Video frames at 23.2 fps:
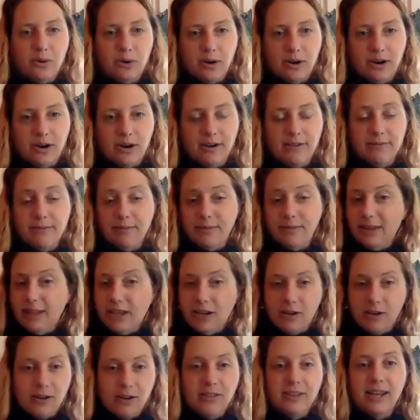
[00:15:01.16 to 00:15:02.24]
or
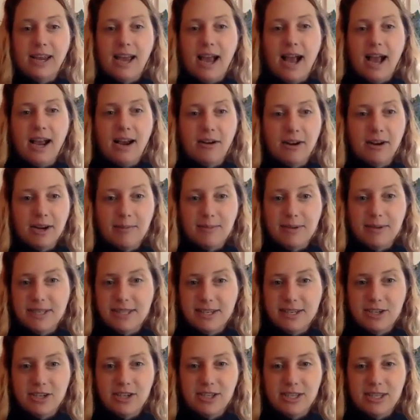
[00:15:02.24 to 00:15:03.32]
literally hiring
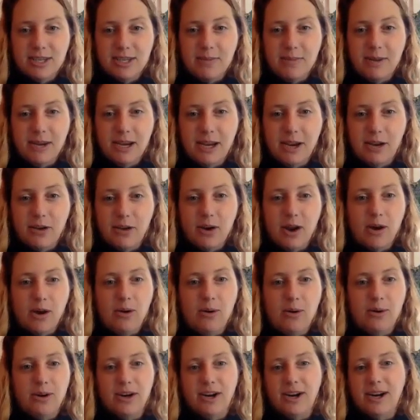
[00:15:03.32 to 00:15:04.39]
positions to make it grow,
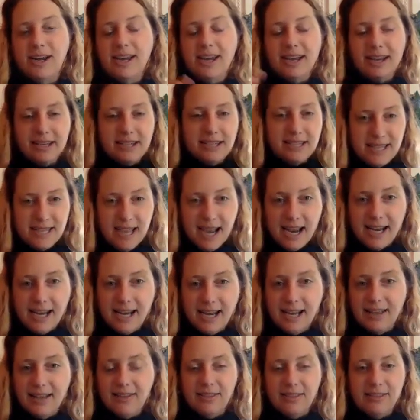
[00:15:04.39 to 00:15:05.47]
or
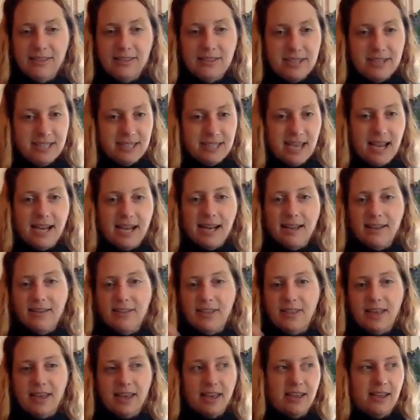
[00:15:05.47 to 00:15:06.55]
designing
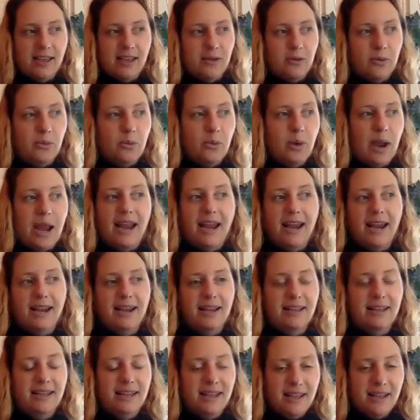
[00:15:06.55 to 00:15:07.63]
the
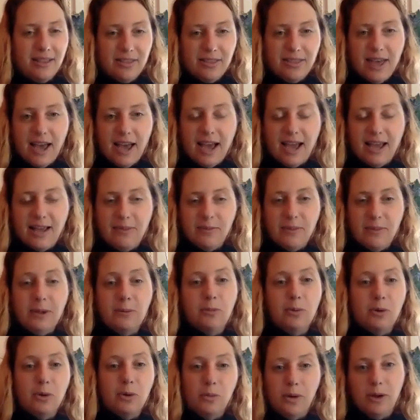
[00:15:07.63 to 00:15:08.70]
way that
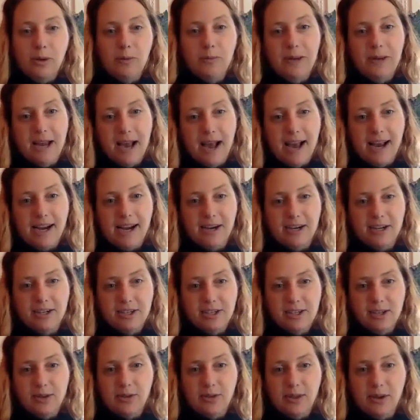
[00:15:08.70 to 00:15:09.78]
people will be hired
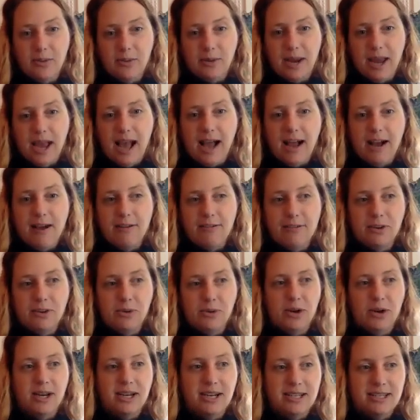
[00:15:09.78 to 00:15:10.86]
so that we have an
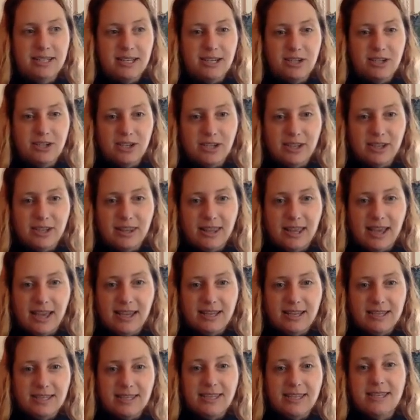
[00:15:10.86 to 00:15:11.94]
organization that
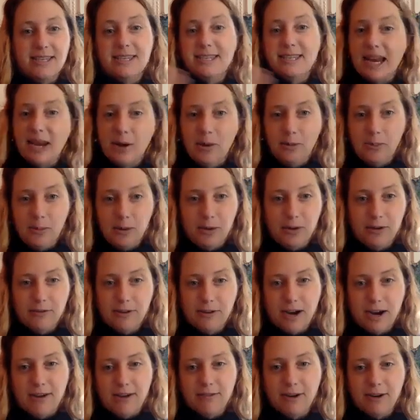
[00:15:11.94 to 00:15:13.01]
is sustainable
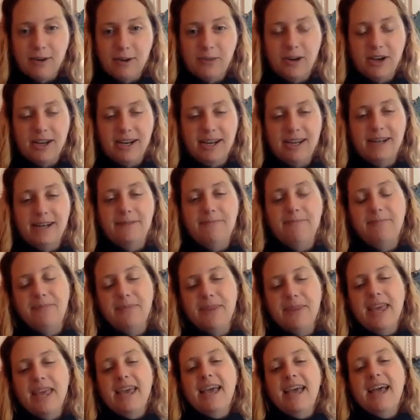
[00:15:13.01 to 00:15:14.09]
for everyone. And
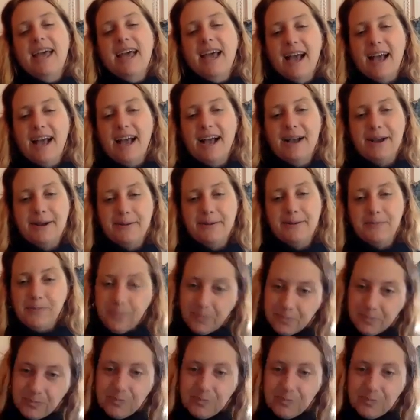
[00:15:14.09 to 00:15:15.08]
um,